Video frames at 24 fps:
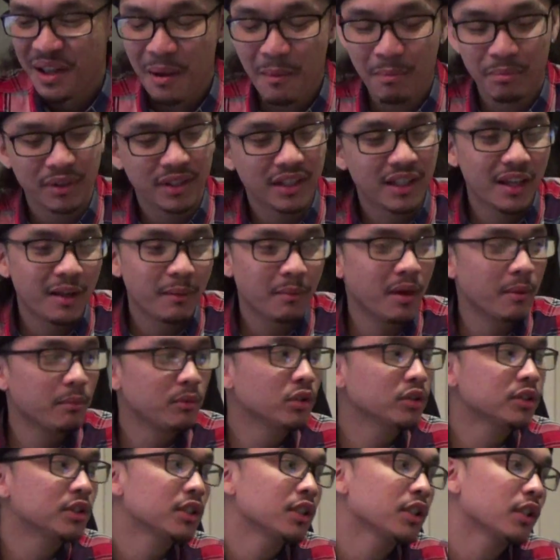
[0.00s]
But yeah, man,
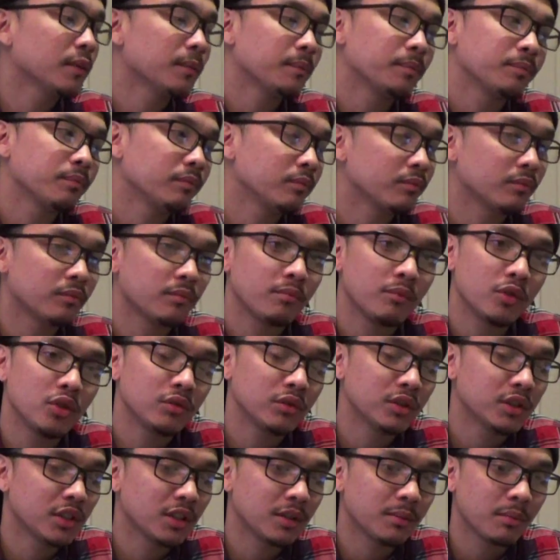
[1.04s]
music,
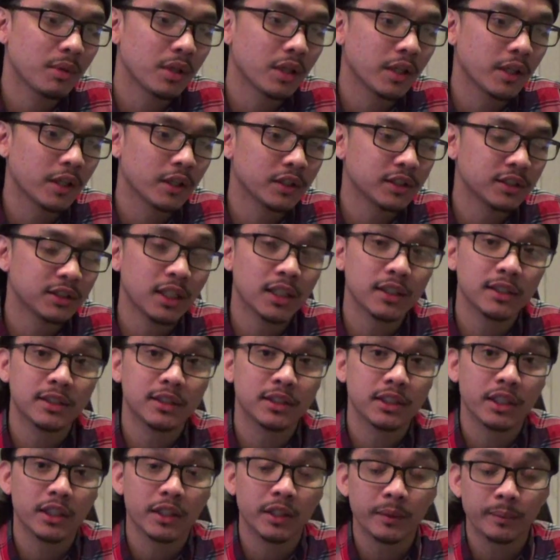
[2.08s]
man, it's not the
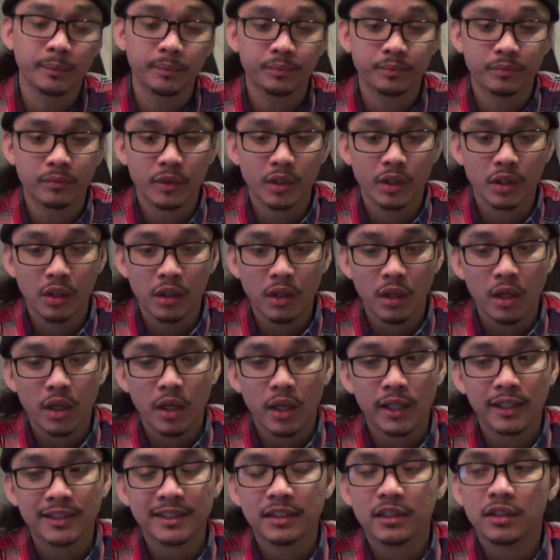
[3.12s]
same.
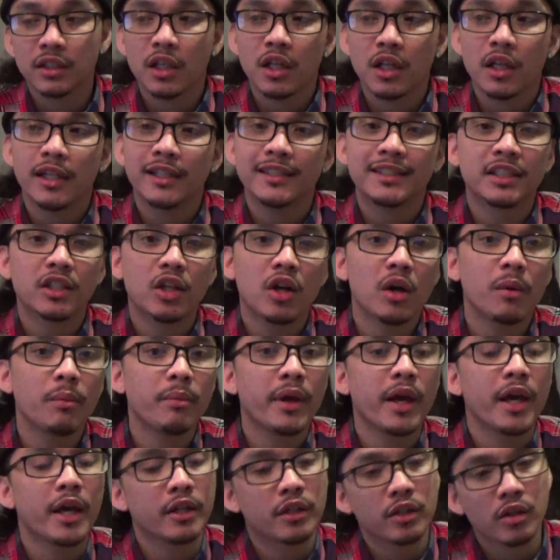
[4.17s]
Is it all
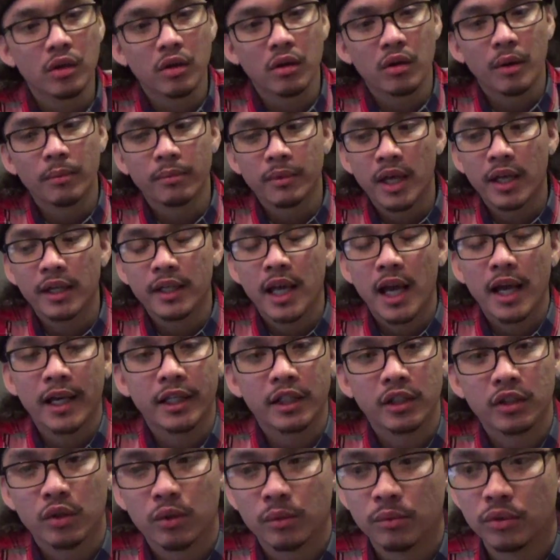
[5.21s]
bad? No, I'm not
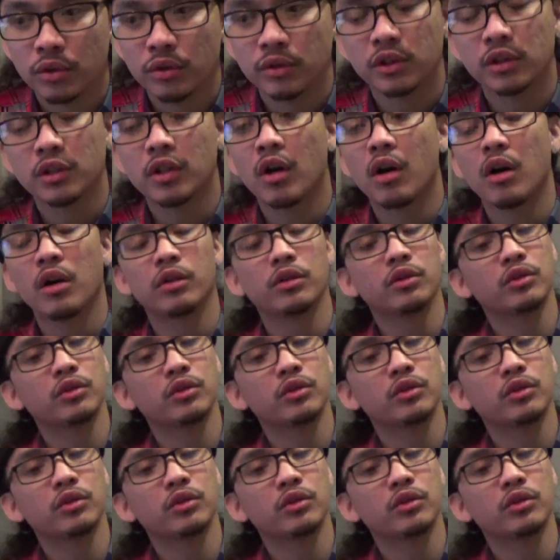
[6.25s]
knocking new music, all the